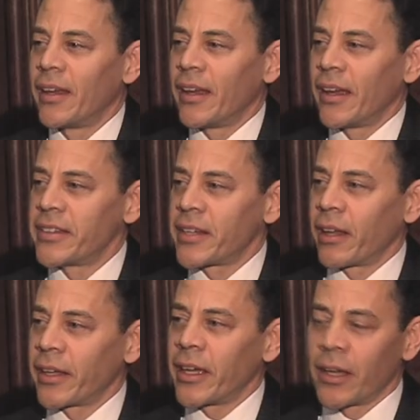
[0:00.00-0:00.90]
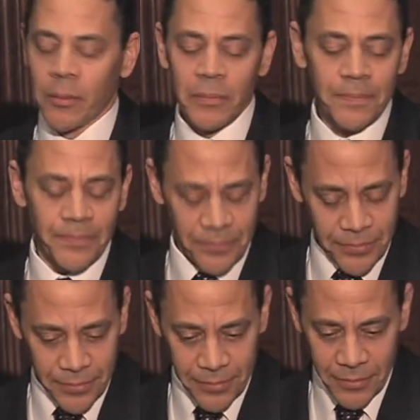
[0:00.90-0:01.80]
and telling him,
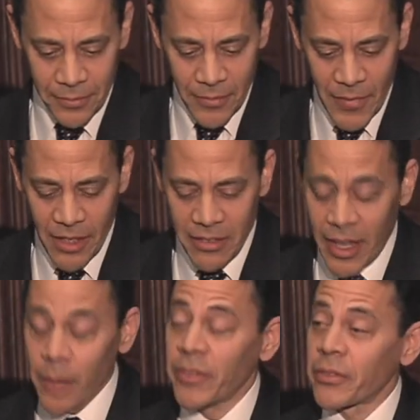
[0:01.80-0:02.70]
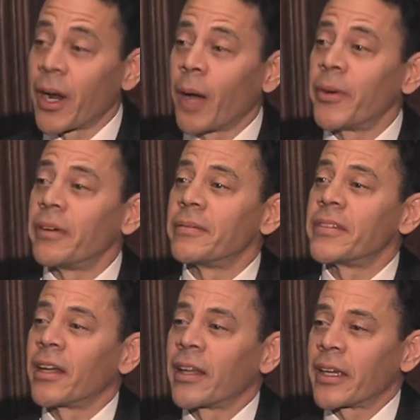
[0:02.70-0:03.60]
his name is Robert,
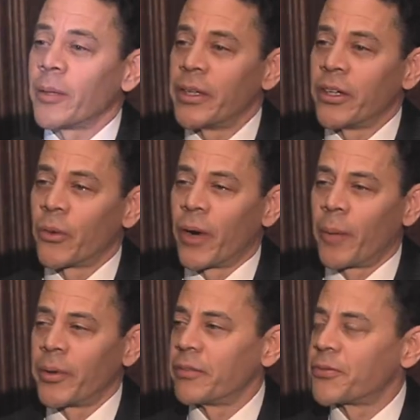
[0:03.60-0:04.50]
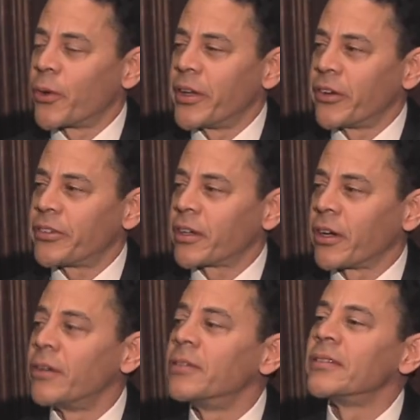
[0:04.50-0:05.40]
telling him, you know, Robert, 4 years
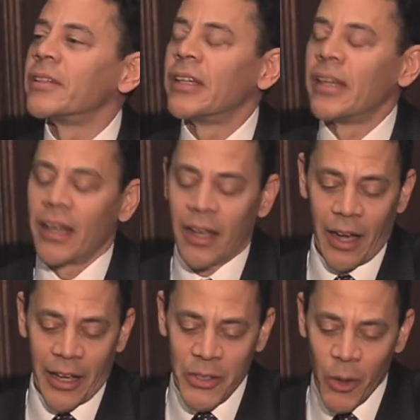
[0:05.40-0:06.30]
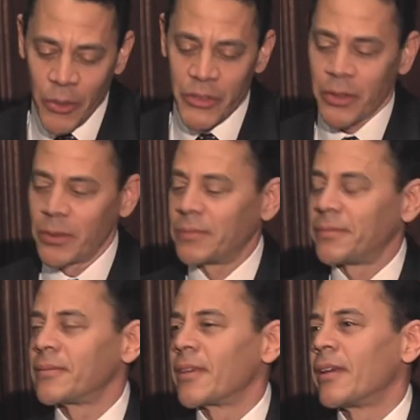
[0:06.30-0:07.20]
ago, I told you
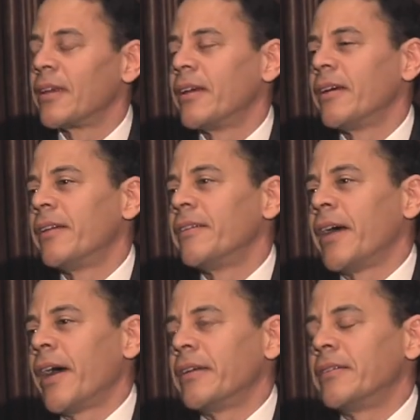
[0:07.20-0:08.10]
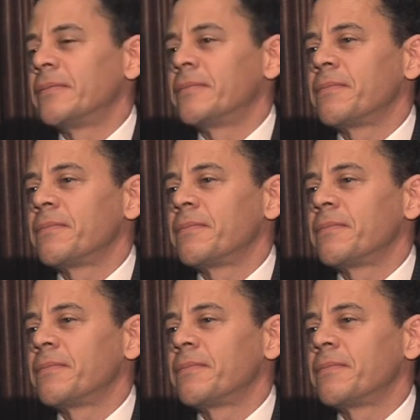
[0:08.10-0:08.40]
that